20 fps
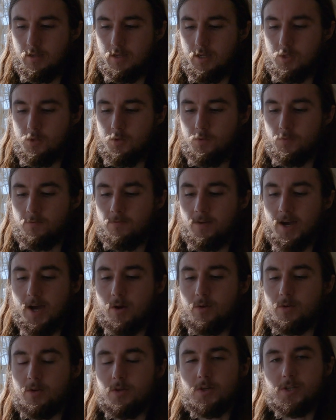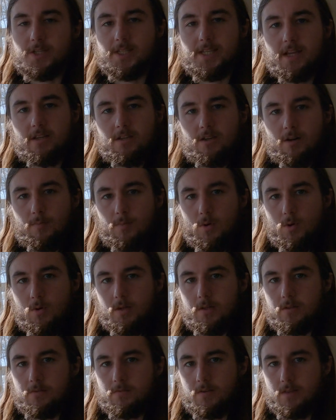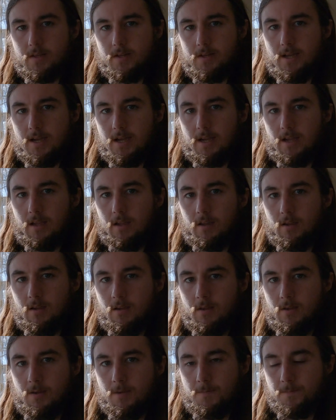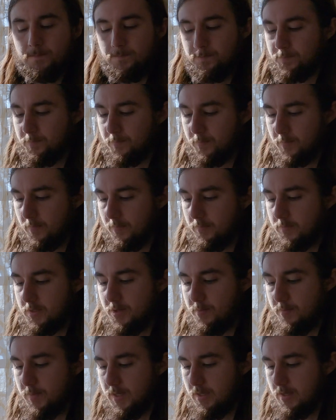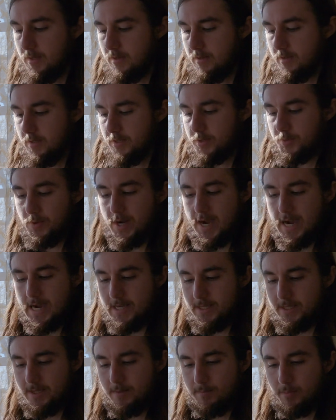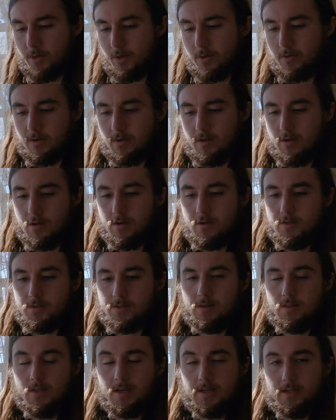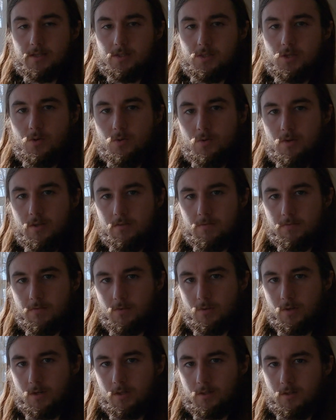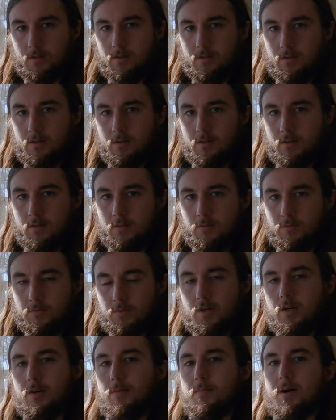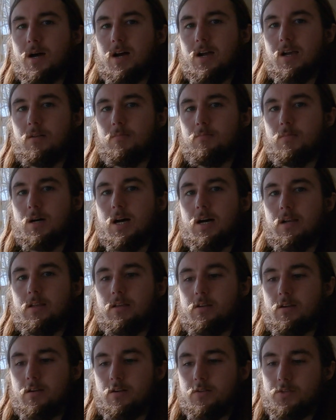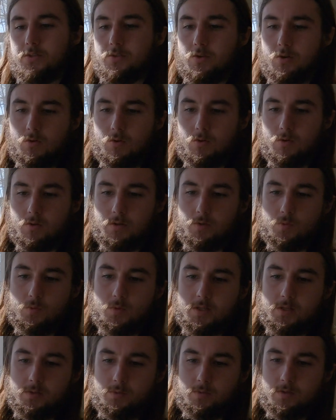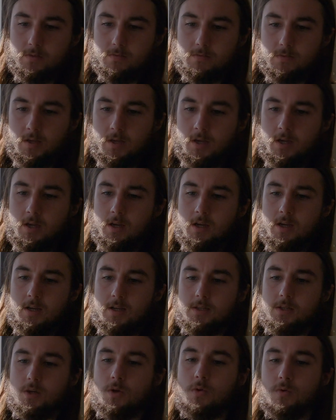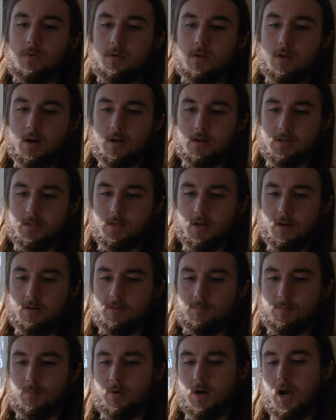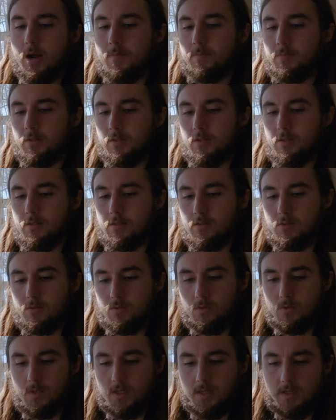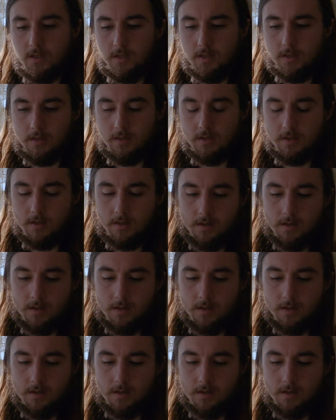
You've found your center point for the day. To me, these rising protocols are like a tuning fork for our mind, body, and our soul. And once we've tuned ourselves properly to the